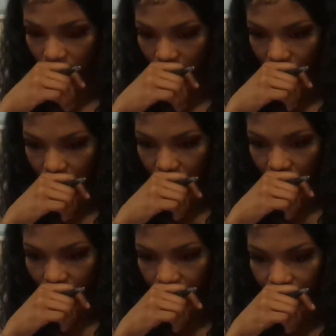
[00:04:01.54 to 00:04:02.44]
Excuse
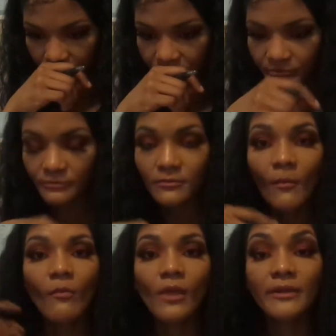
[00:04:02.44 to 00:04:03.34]
me.
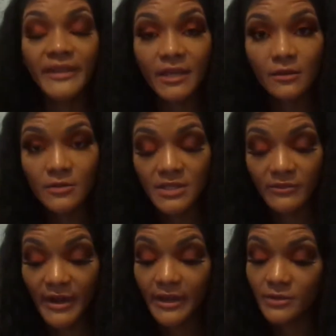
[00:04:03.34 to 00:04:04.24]
Take notes and
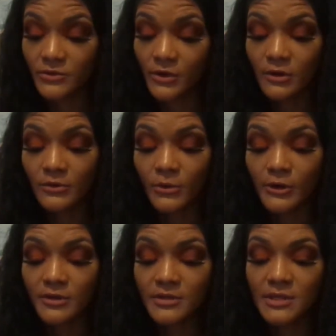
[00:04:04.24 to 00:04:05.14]
write it into your own
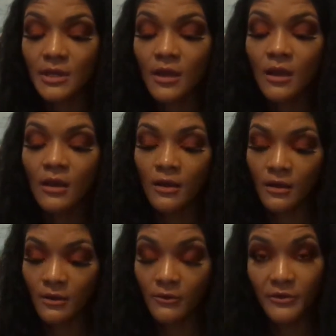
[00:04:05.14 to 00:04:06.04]
words.
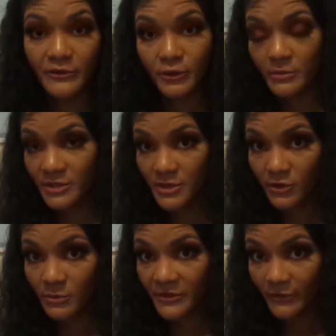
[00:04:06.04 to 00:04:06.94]
Review the
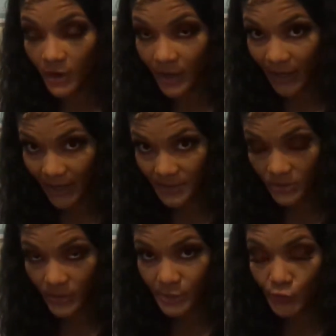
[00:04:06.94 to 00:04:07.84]
material before class.
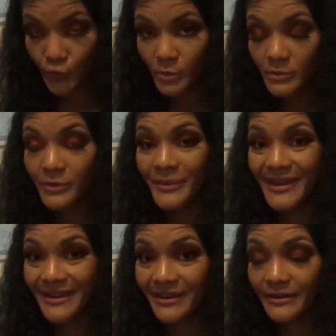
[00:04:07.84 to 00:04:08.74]
Okay, so you can be
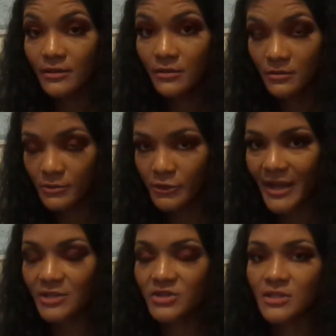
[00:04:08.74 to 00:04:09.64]
prepared you're
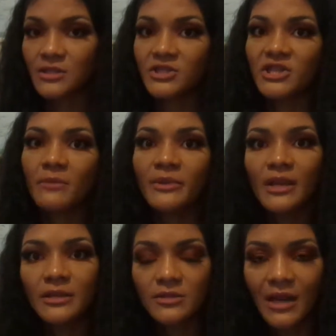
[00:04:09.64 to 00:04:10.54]
not just jumping
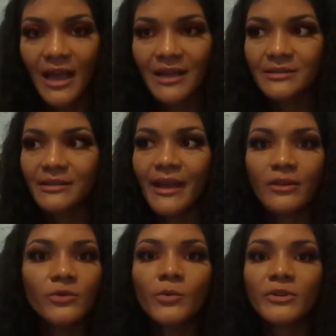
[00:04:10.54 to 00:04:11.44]
into class and not
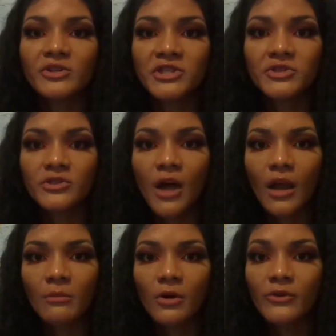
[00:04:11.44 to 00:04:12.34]
knowing what the teacher's
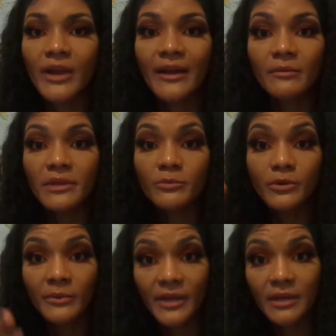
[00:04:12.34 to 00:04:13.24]
talking about. You gotta be
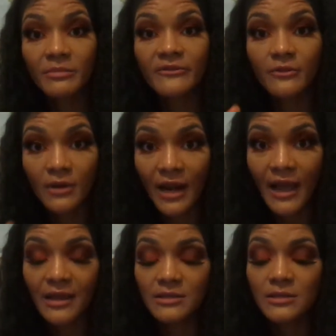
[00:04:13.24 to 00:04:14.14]
prepared before
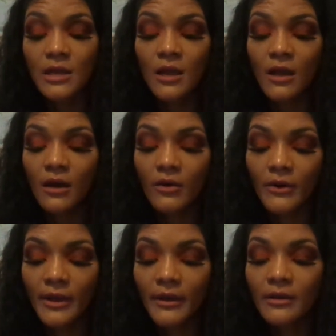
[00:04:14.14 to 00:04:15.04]
class.
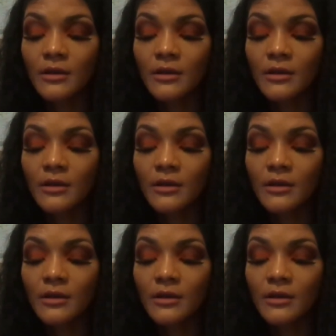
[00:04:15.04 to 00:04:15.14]
Okay?